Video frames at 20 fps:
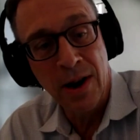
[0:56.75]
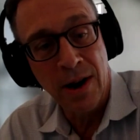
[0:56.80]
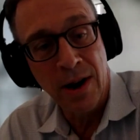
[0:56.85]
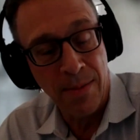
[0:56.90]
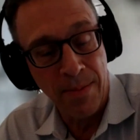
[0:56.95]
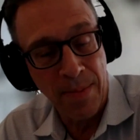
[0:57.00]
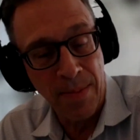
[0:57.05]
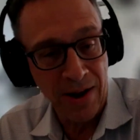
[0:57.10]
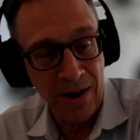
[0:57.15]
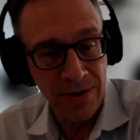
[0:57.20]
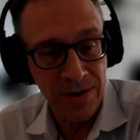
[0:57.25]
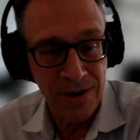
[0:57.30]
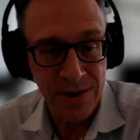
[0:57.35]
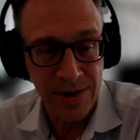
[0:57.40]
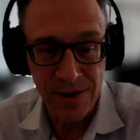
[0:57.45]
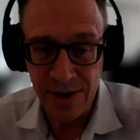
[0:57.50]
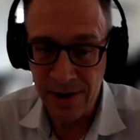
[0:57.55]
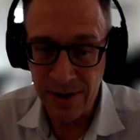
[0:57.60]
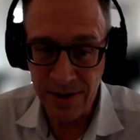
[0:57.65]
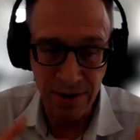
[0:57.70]
about
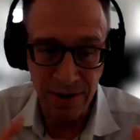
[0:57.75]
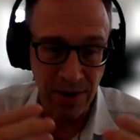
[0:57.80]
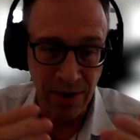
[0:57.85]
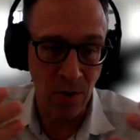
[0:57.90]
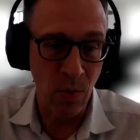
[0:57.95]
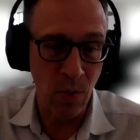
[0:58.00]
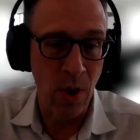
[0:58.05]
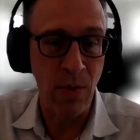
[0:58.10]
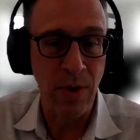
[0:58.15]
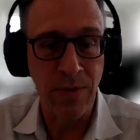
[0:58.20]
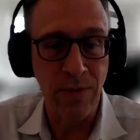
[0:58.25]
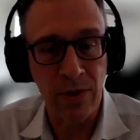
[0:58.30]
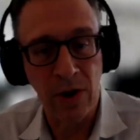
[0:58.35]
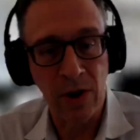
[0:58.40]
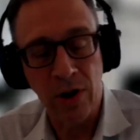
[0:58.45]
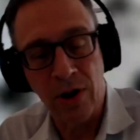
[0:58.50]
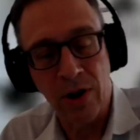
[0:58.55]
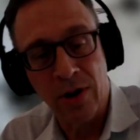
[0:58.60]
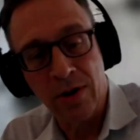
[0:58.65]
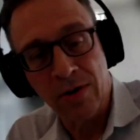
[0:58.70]
what we've
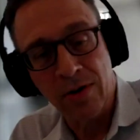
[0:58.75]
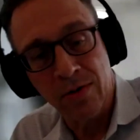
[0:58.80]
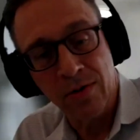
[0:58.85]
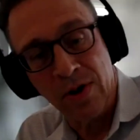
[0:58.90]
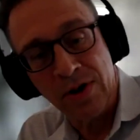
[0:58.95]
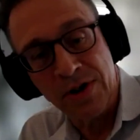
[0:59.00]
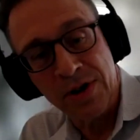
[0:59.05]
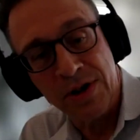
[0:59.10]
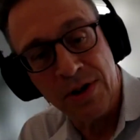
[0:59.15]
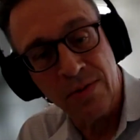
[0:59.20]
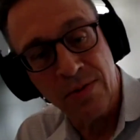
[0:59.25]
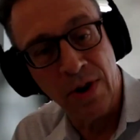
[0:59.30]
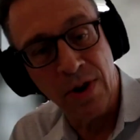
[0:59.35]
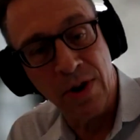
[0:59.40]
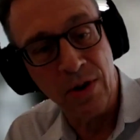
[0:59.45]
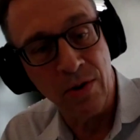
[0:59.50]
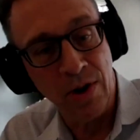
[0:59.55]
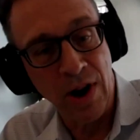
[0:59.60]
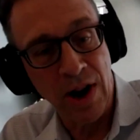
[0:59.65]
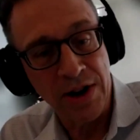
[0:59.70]
learned, what
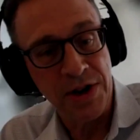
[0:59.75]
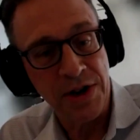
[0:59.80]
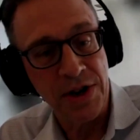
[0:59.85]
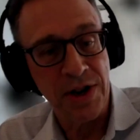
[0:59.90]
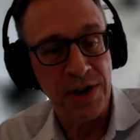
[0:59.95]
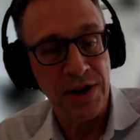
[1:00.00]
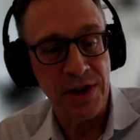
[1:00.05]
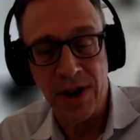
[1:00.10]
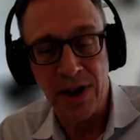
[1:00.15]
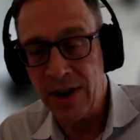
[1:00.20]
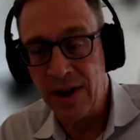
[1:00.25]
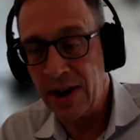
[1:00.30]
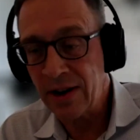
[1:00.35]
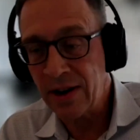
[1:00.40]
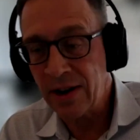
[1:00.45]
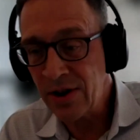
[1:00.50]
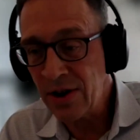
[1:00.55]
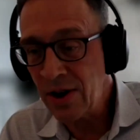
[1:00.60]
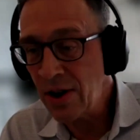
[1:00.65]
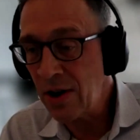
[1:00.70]
you guys see as the
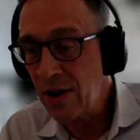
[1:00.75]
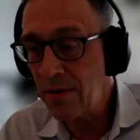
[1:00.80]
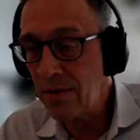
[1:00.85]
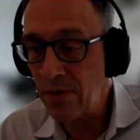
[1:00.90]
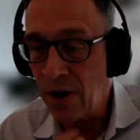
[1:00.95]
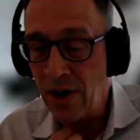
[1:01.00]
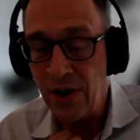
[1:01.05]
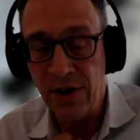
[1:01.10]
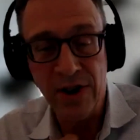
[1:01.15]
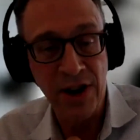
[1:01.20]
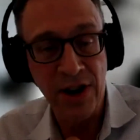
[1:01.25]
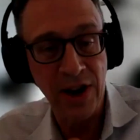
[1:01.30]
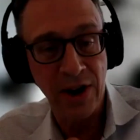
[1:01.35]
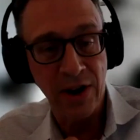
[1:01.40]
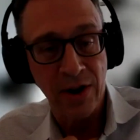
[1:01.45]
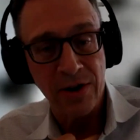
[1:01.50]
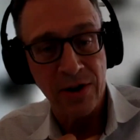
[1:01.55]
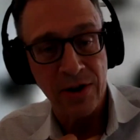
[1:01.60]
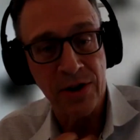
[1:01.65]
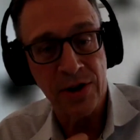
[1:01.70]
next
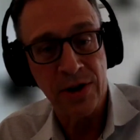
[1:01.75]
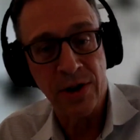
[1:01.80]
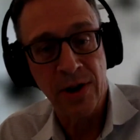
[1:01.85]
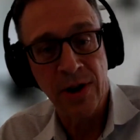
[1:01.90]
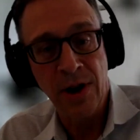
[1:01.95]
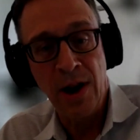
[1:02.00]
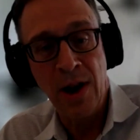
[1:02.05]
frontiers.